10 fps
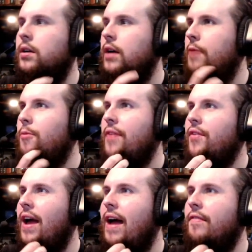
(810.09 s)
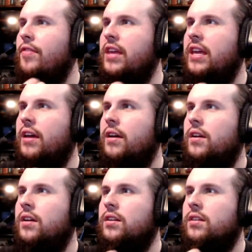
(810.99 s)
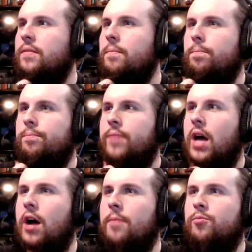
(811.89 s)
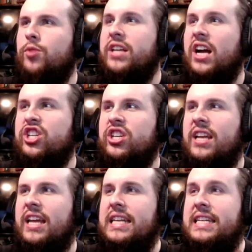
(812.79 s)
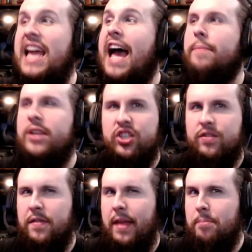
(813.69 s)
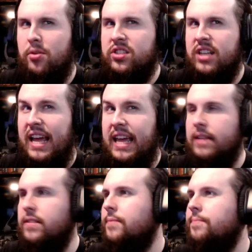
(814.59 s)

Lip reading: I'd rather have the reduction in damage for that person I hit.